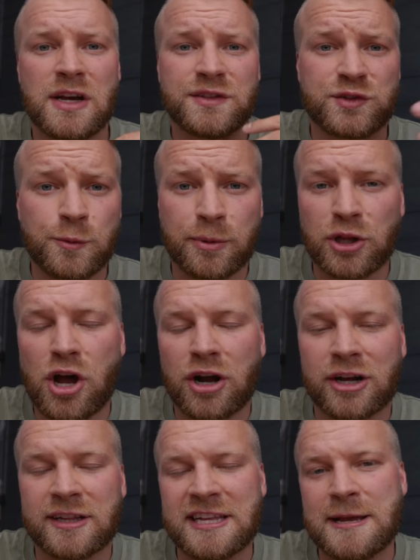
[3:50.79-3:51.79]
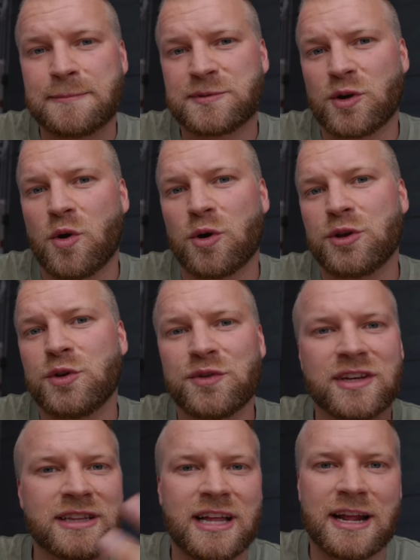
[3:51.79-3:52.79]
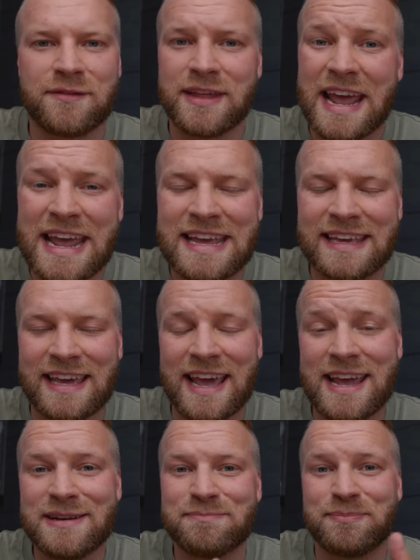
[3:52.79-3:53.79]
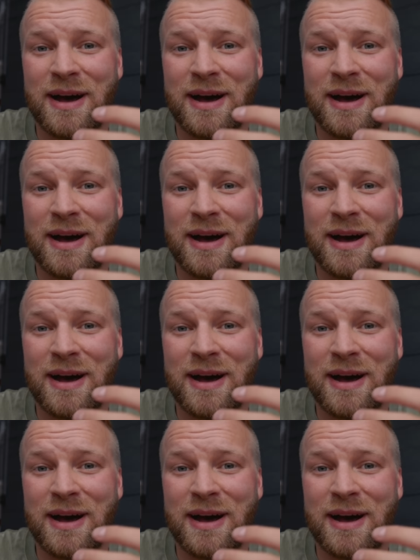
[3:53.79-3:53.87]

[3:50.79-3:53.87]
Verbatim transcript: super long clips or using a lot of the 8K,